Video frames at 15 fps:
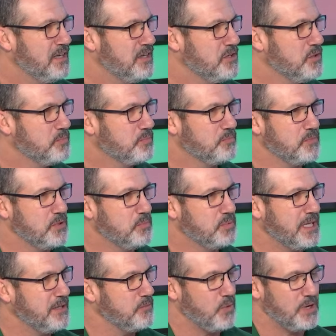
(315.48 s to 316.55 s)
you, you
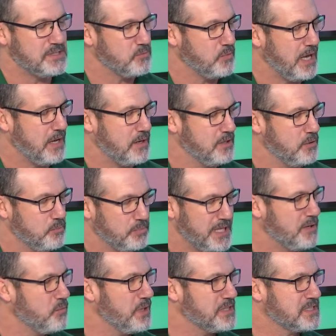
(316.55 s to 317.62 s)
played in West, you played
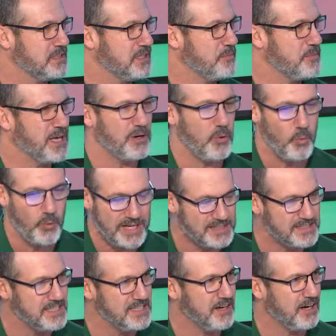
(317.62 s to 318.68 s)
in West Columbia in a wing
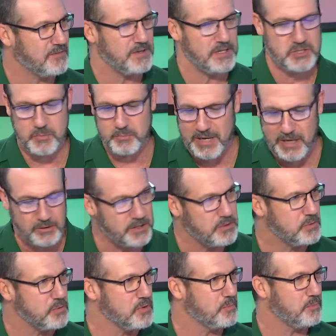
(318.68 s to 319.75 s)
tee offense, you barely
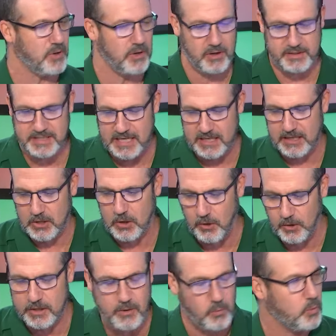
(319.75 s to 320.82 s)
threw the ball, and yet
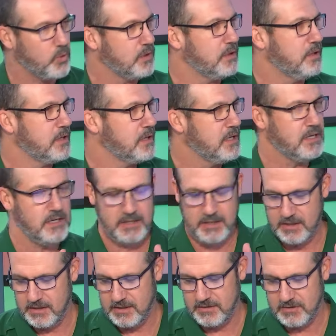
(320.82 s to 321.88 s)
Incarnate Word
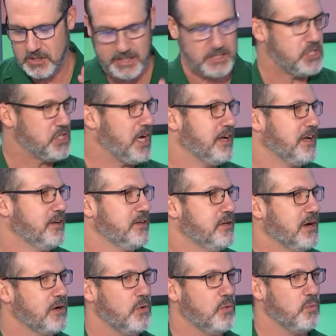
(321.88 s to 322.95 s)
took a shot on you. I
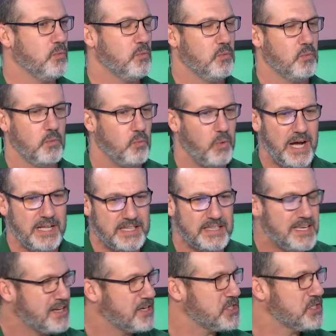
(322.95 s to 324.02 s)
go, why'd they
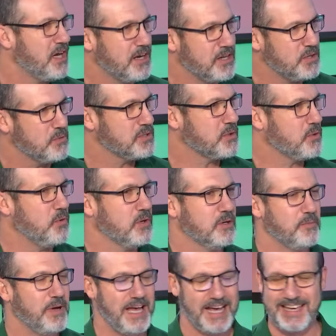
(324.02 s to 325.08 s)
take a shot on you as a
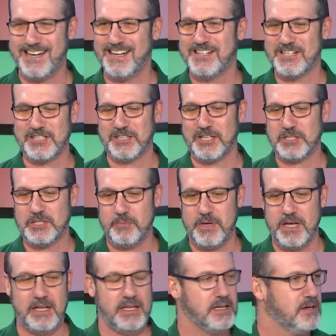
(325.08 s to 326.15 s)
quarterback? And he just looks at me
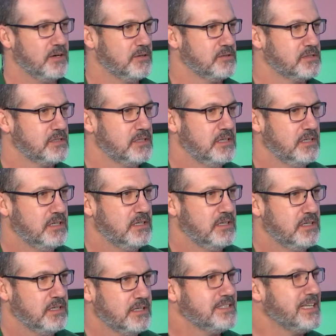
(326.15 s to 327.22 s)
and he goes,
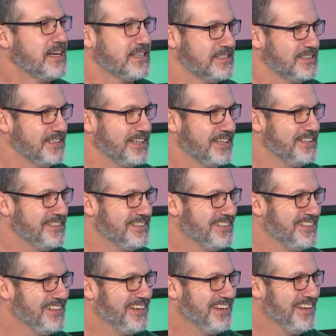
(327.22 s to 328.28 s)
because I can sling it.
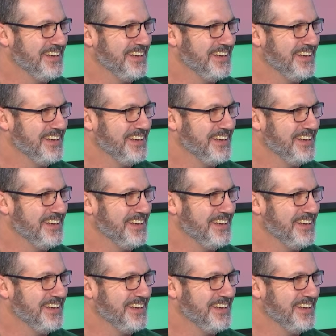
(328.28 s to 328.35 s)
Yeah,